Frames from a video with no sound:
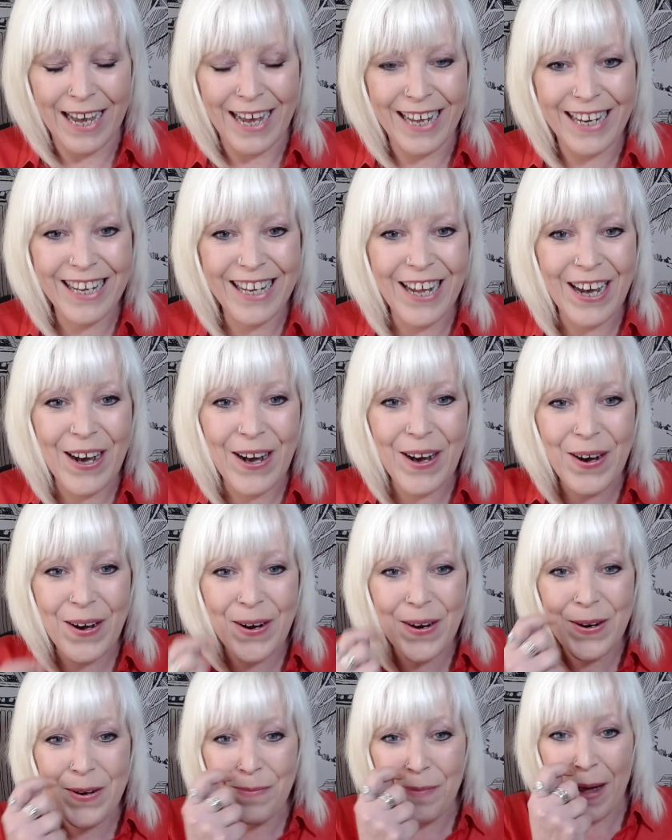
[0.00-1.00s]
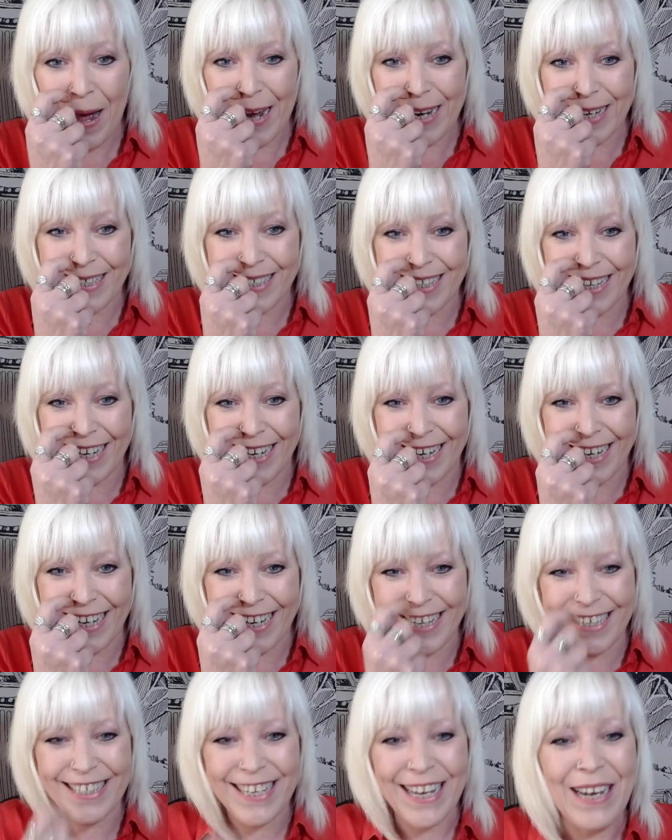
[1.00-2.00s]
Hello,
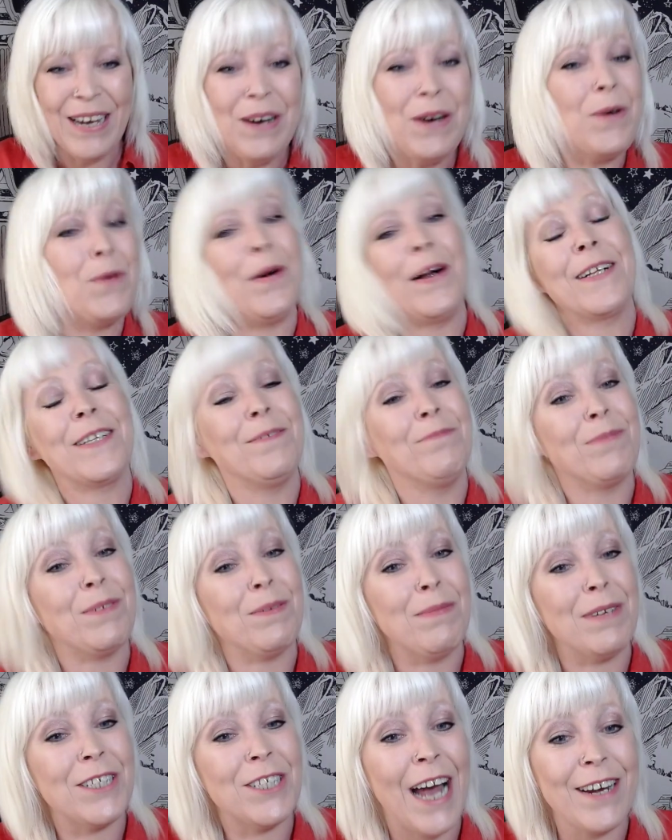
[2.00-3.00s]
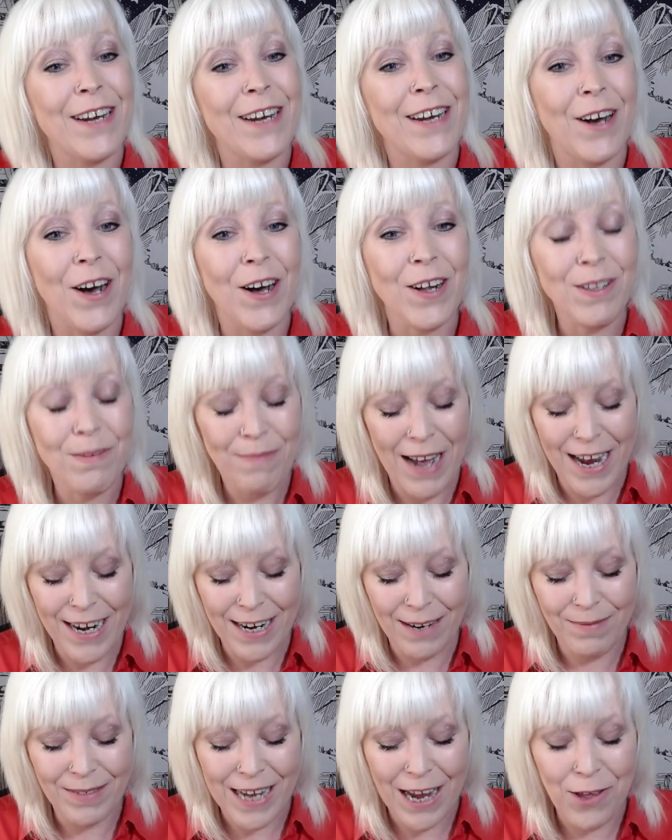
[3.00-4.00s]
Pisces. Welcome to my channel. My
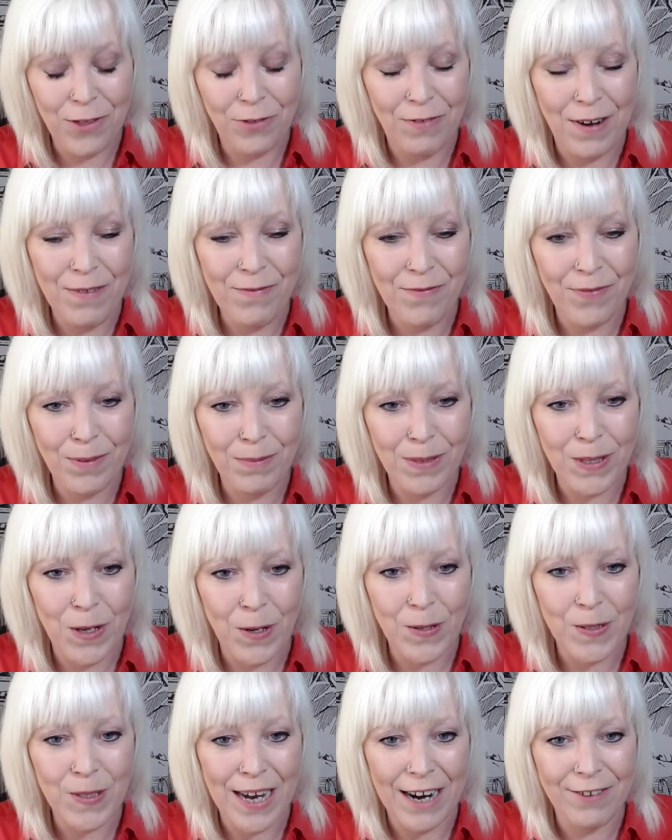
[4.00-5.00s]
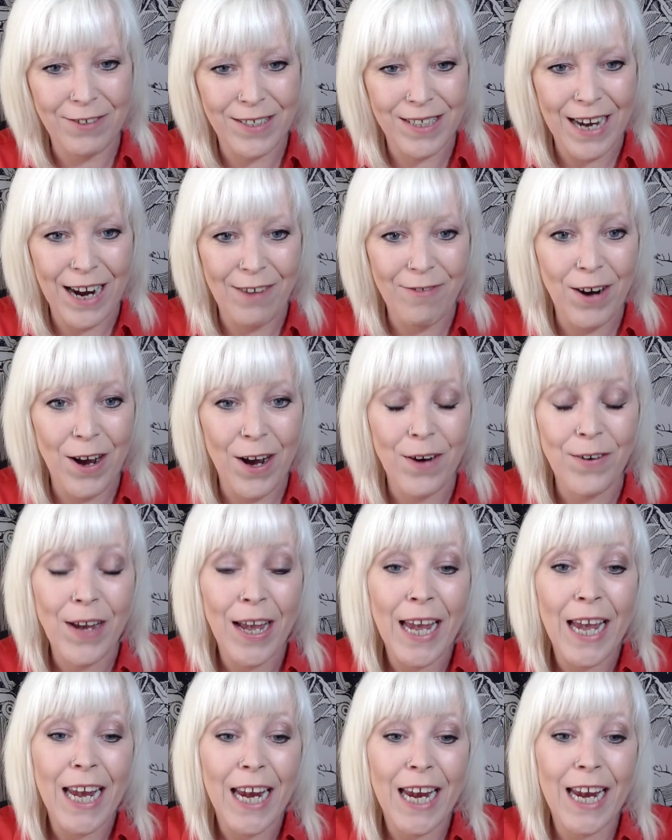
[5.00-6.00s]
name's Catherine from Soul Siren Tarot.
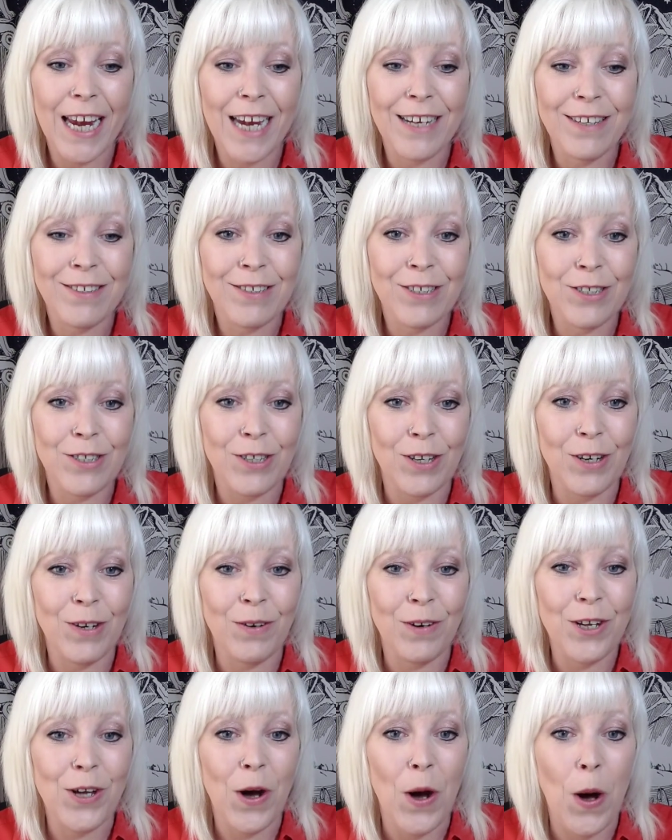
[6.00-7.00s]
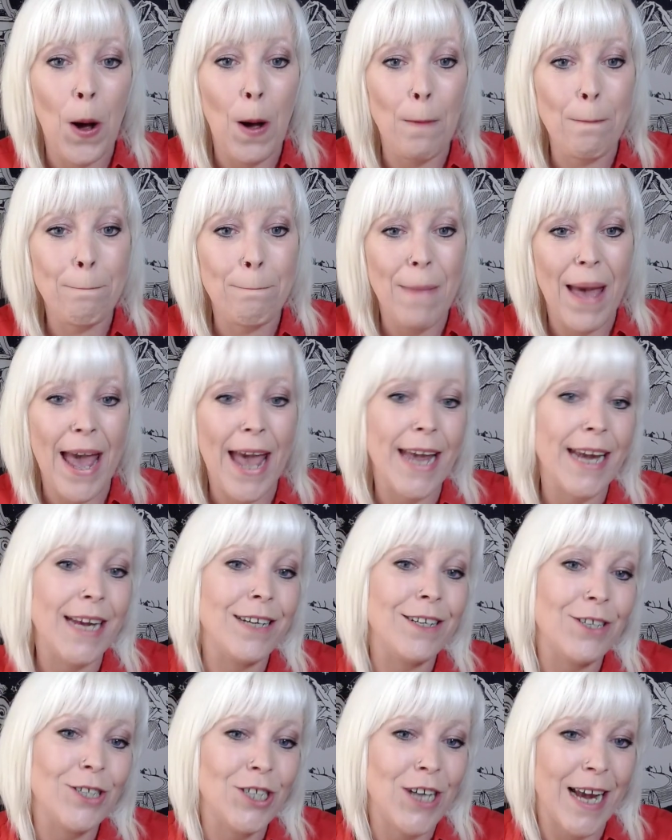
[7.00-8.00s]
Here to do your
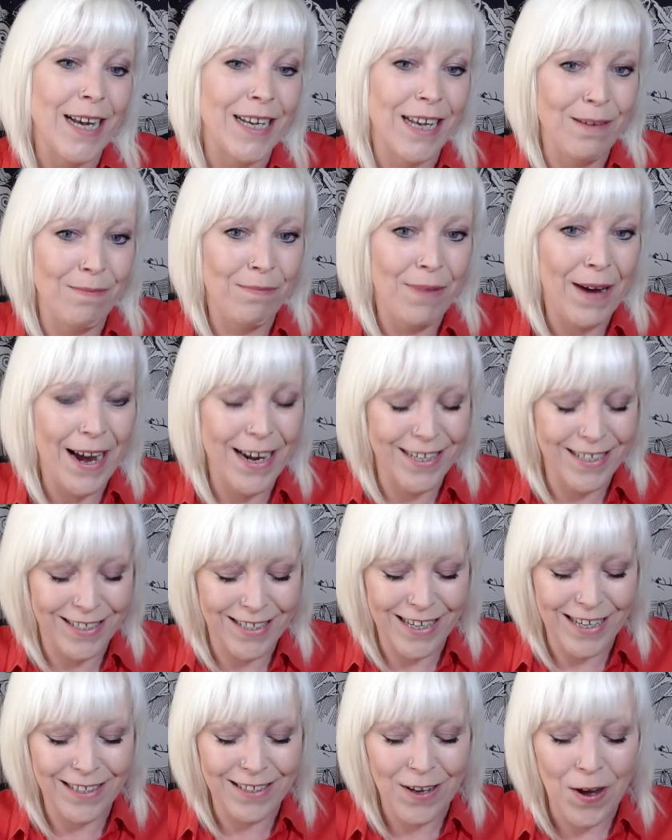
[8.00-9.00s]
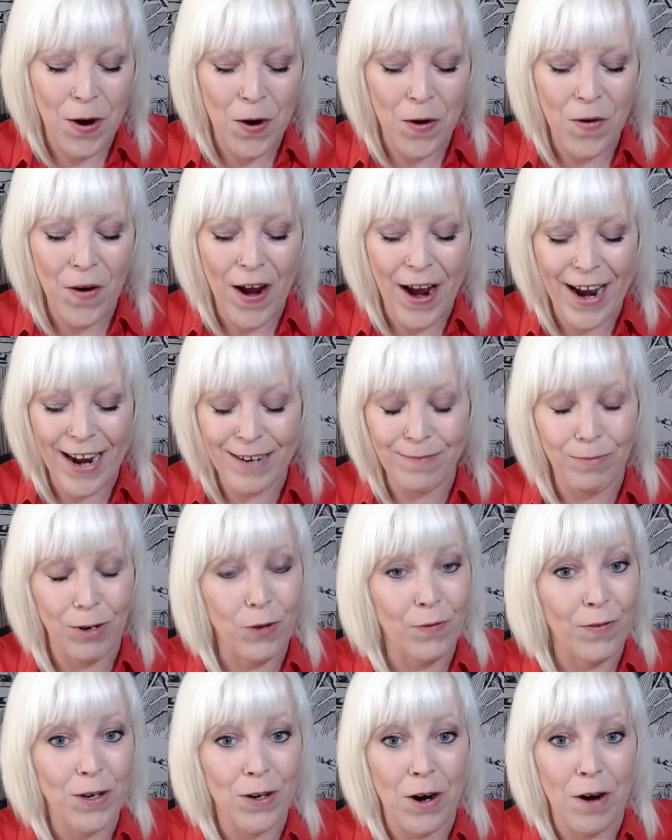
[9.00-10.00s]
May check-in, Pisces. All right, I'm
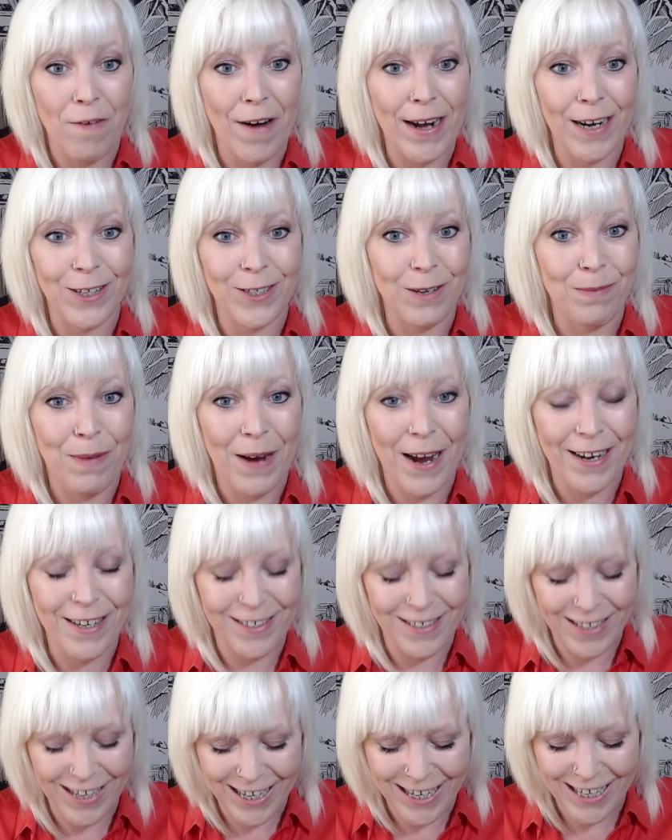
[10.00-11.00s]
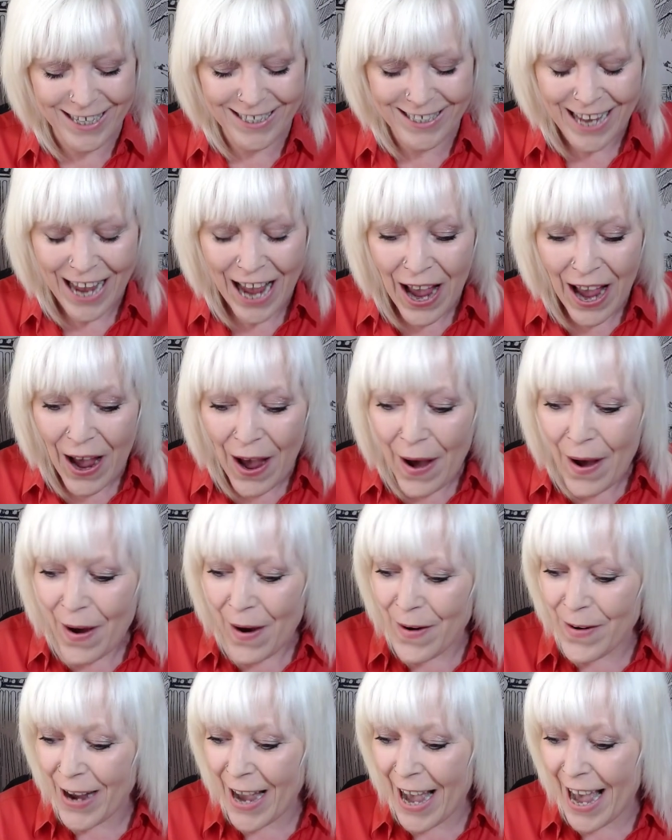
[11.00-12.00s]
loving your energy, Pisces.
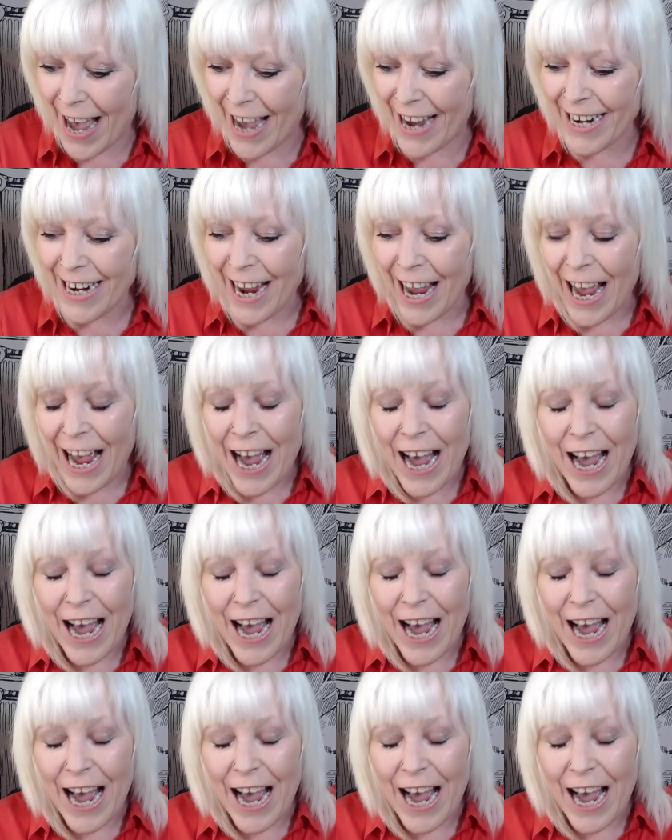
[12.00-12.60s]
Okay.